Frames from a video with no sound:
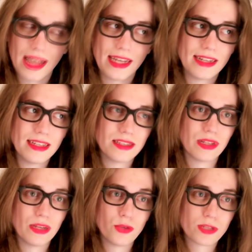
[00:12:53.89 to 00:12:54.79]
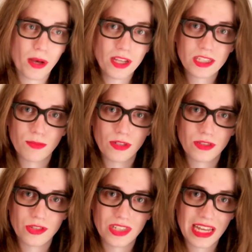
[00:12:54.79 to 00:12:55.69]
and it is irresponsible
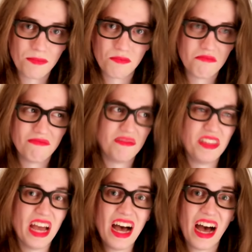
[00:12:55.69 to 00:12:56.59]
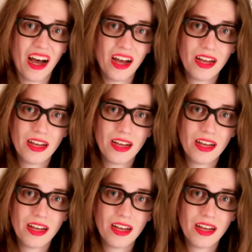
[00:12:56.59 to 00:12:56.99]
to say, nah,